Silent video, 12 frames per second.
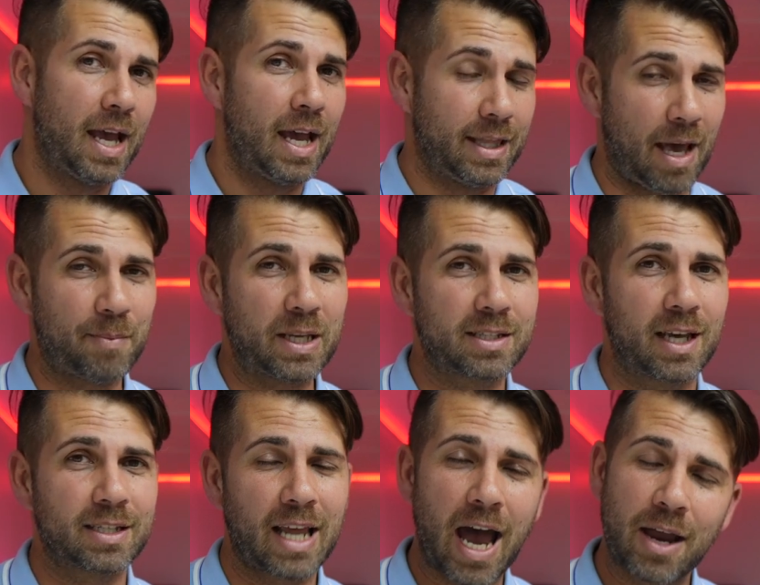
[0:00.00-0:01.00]
And that being
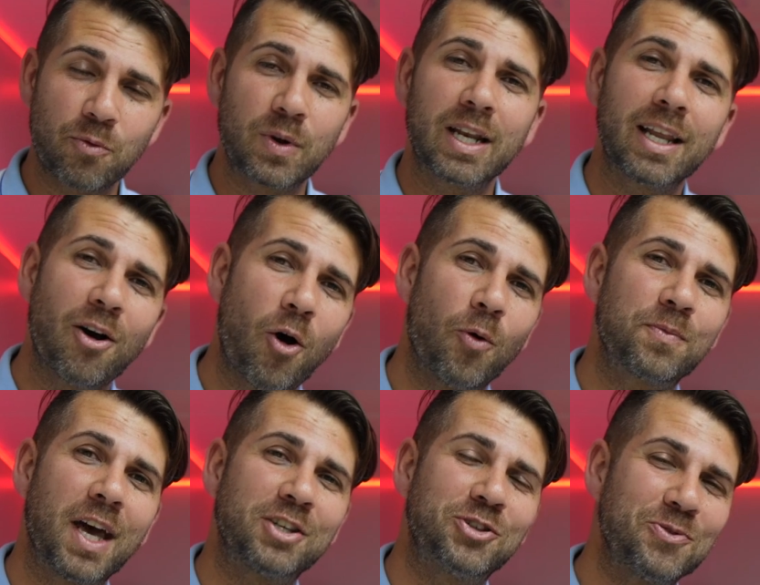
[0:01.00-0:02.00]
said, I really hope
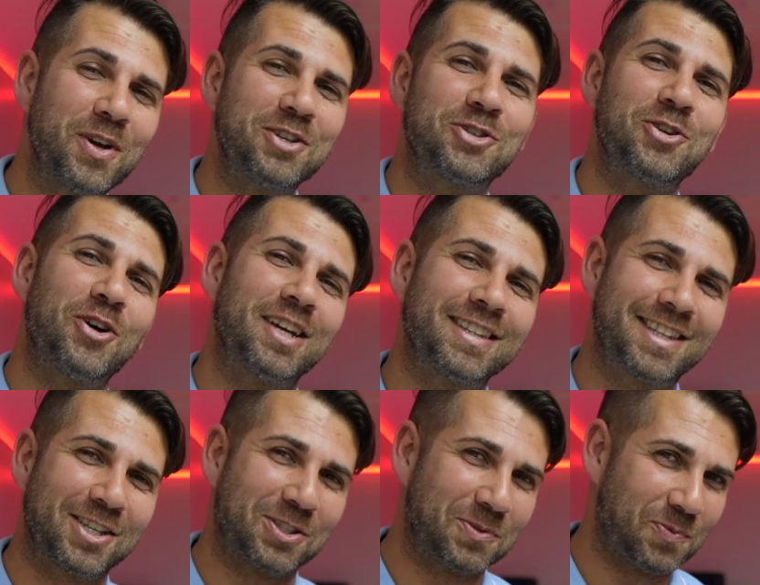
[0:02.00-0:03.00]
that you enjoyed
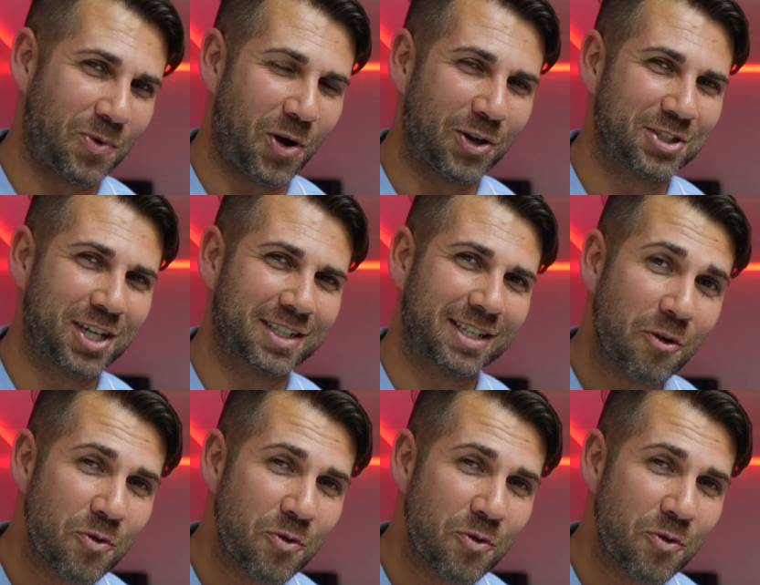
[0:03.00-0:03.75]
this project,